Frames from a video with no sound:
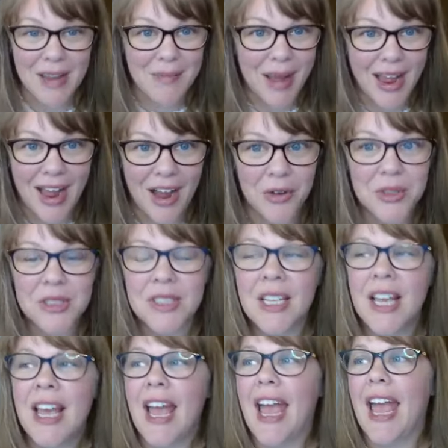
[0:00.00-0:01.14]
in my house,
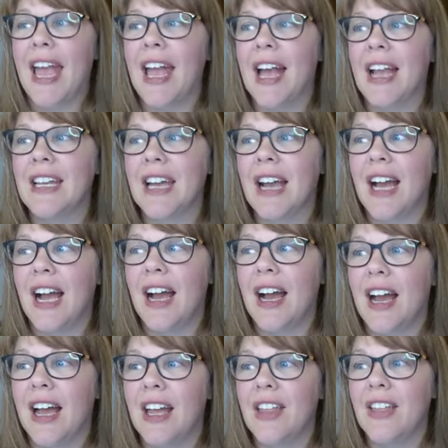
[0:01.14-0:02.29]
and
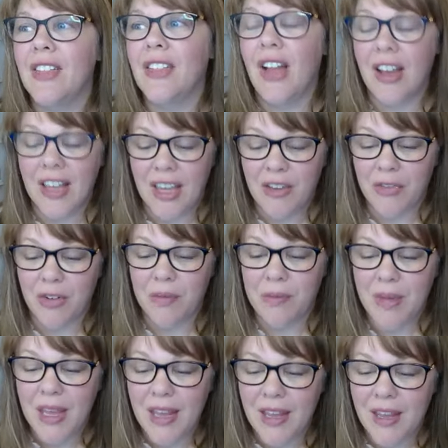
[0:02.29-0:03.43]
uh, lucky for
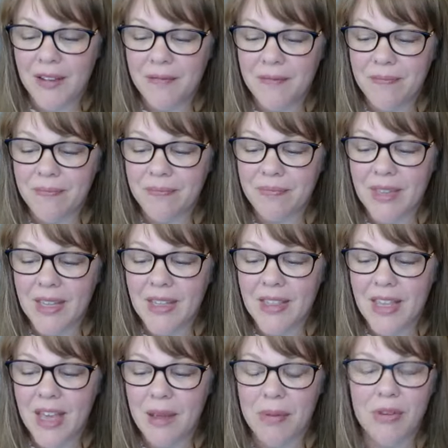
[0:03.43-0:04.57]
me,
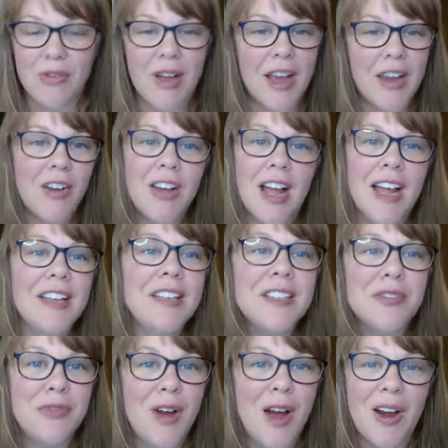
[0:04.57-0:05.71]
they provide all kinds
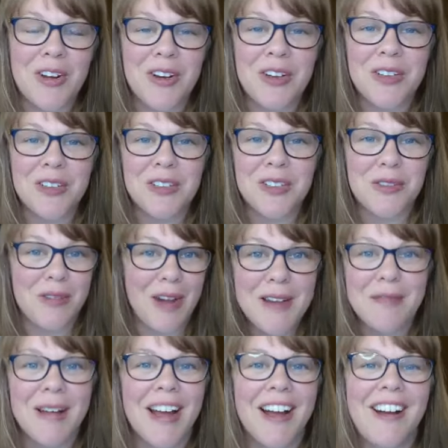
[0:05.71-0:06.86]
of fodder to write
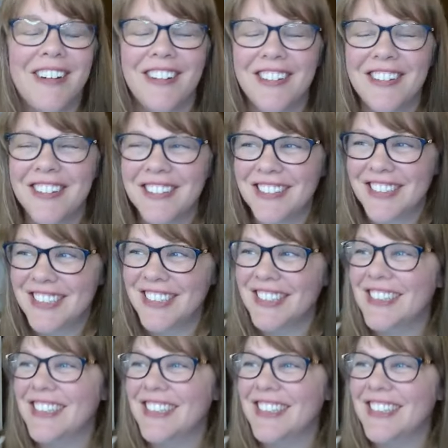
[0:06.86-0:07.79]
about.